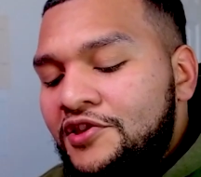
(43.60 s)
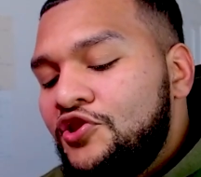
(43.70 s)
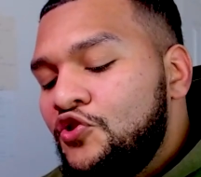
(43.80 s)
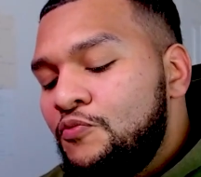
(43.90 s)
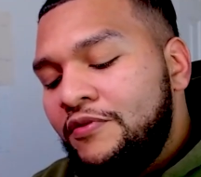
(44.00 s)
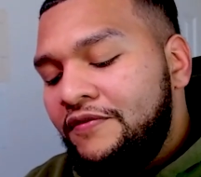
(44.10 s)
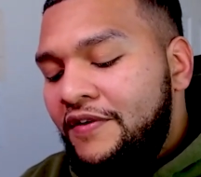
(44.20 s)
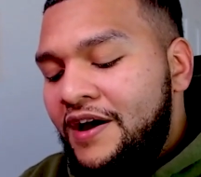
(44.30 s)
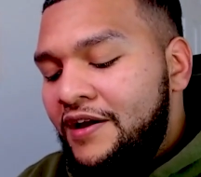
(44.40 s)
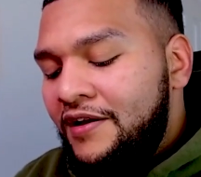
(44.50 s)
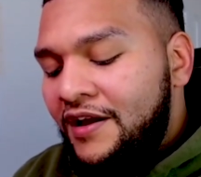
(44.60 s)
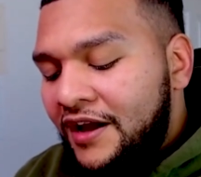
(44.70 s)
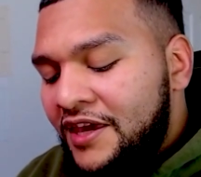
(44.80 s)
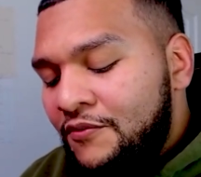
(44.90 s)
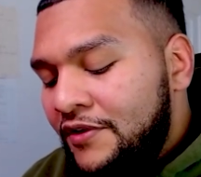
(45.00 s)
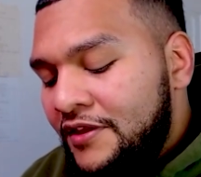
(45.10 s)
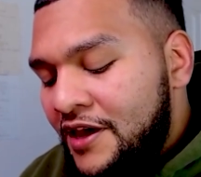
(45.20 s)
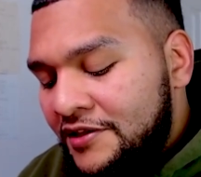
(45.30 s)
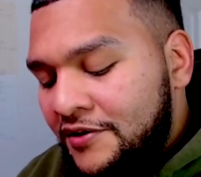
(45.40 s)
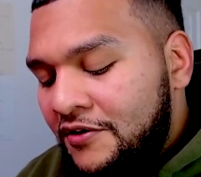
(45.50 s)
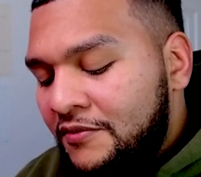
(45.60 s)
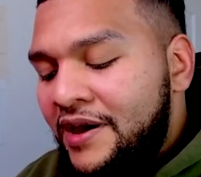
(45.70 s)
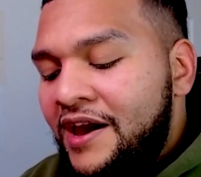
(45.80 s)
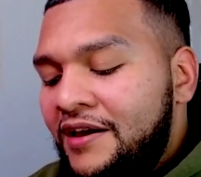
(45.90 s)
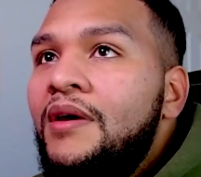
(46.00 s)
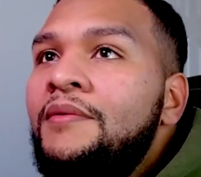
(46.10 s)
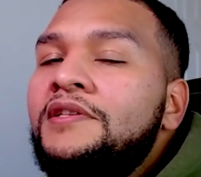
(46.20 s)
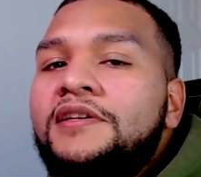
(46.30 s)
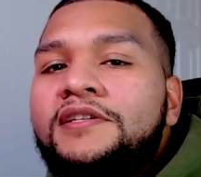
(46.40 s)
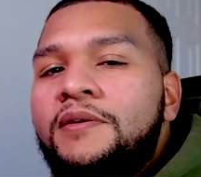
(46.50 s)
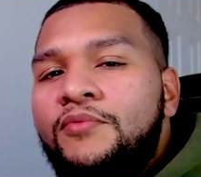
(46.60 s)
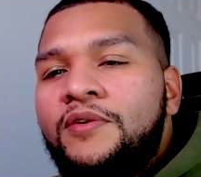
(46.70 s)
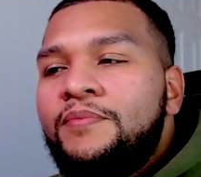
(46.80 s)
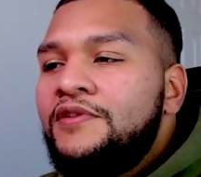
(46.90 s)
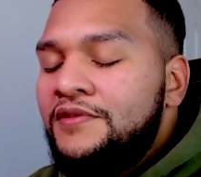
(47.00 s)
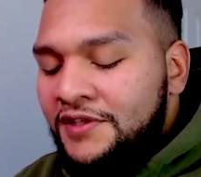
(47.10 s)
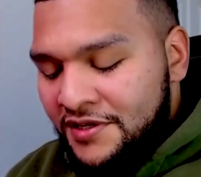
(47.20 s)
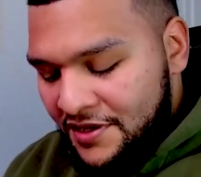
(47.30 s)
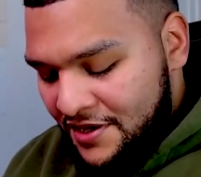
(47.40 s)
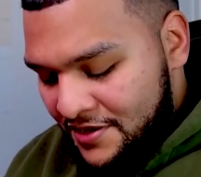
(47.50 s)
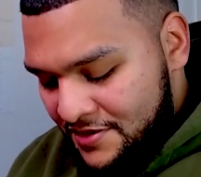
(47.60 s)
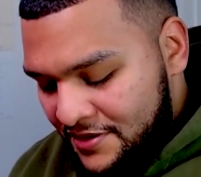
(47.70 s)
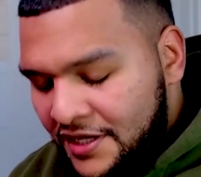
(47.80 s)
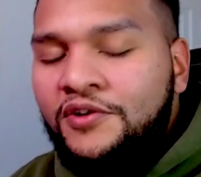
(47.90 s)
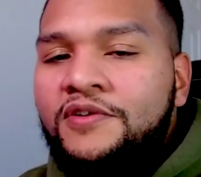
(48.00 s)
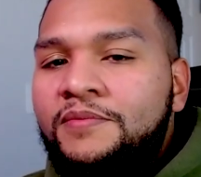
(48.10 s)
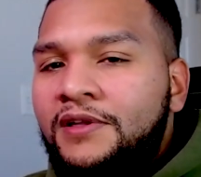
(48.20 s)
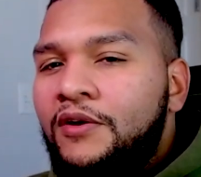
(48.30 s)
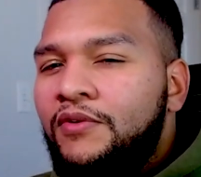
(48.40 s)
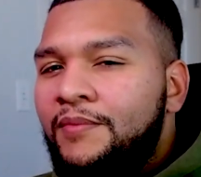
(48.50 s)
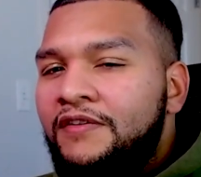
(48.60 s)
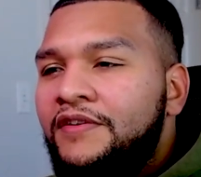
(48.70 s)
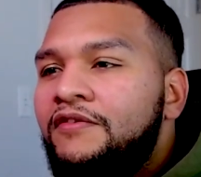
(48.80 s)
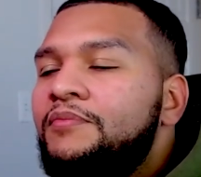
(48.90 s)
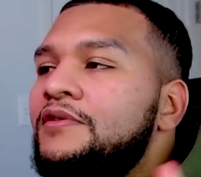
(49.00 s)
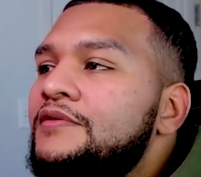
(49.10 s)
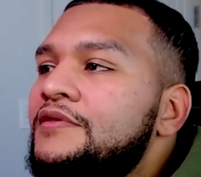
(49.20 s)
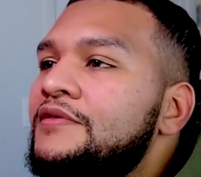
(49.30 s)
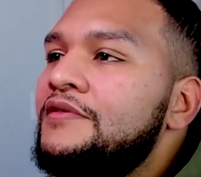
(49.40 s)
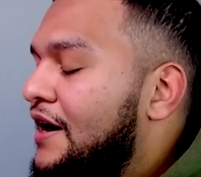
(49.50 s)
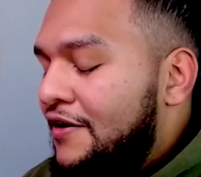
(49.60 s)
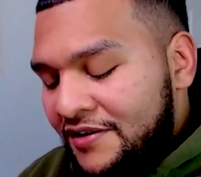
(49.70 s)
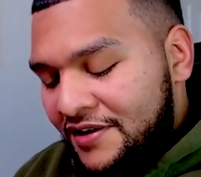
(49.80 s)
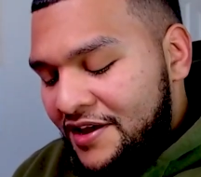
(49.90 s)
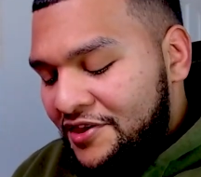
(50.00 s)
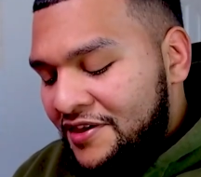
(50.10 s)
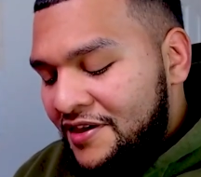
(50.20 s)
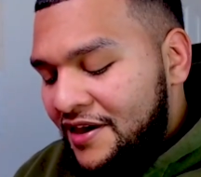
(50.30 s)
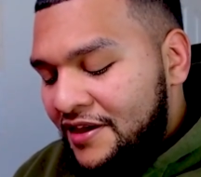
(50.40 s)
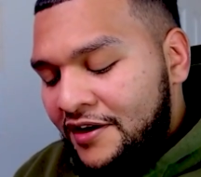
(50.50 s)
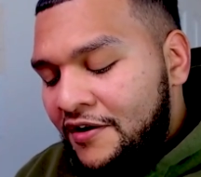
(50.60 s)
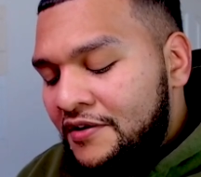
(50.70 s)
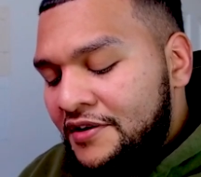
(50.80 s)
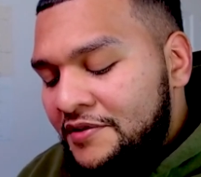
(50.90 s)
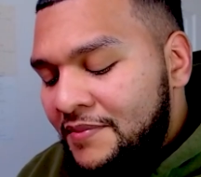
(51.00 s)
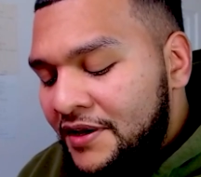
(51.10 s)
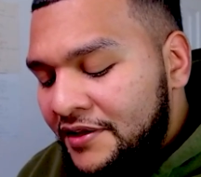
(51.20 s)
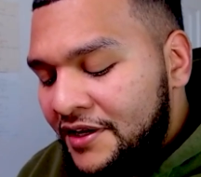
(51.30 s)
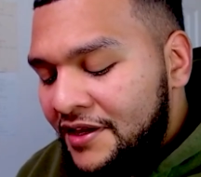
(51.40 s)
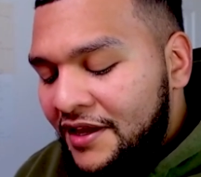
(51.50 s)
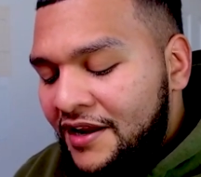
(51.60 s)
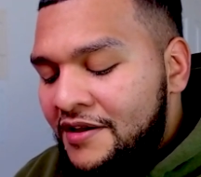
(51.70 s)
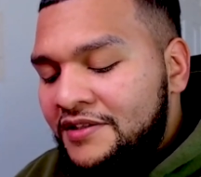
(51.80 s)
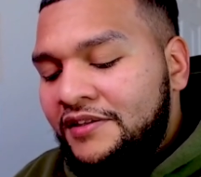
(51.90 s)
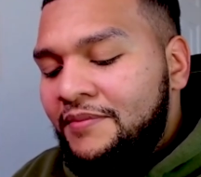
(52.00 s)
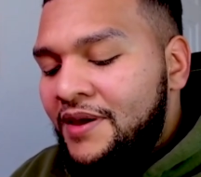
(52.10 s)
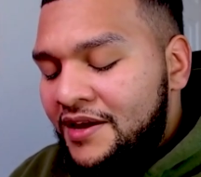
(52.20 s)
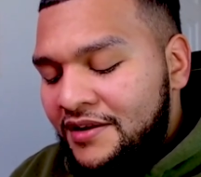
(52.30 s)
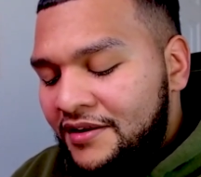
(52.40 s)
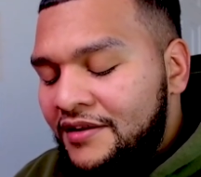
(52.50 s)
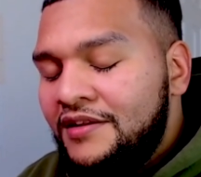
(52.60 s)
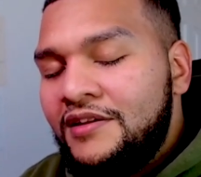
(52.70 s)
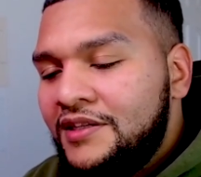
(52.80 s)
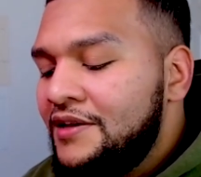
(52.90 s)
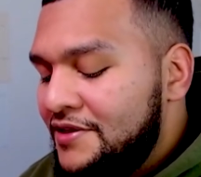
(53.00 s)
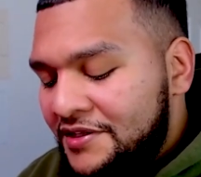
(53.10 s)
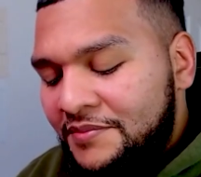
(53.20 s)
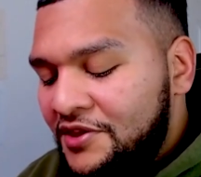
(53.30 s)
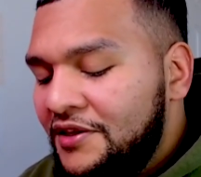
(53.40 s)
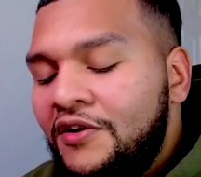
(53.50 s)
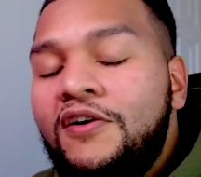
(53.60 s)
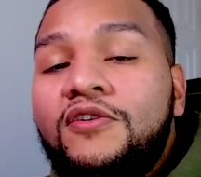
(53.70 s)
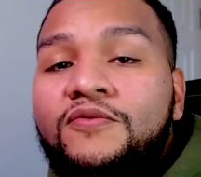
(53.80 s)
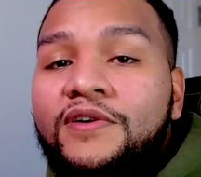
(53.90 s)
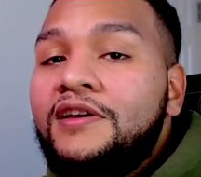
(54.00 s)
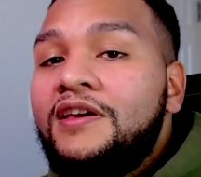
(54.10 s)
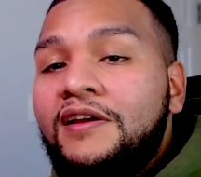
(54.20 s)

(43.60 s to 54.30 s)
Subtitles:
super fire. I keep running that song back. Maybe it's because Hit Boy produced it, and that's always been like one of my favorite producers. I heard that shit and then I heard this melody and I was like, man, this sounds like some shit Nardo Wick could